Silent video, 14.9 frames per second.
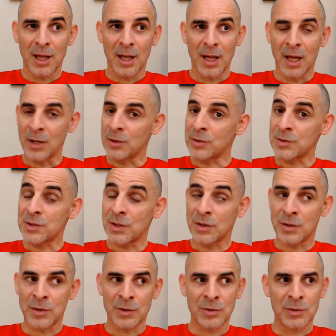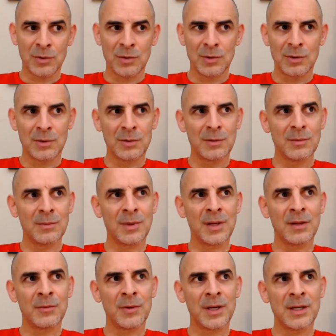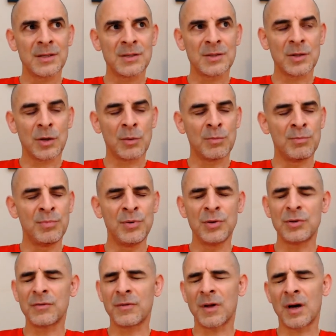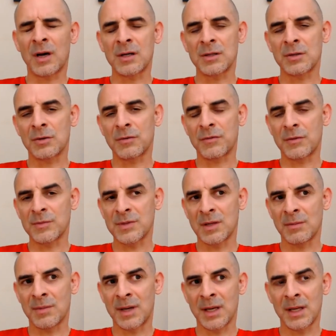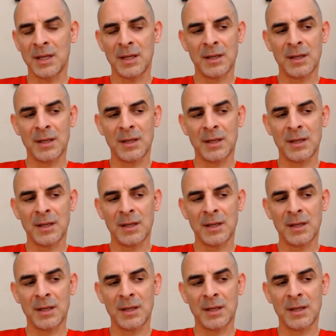I also, by the way, saw a beautiful article from somebody.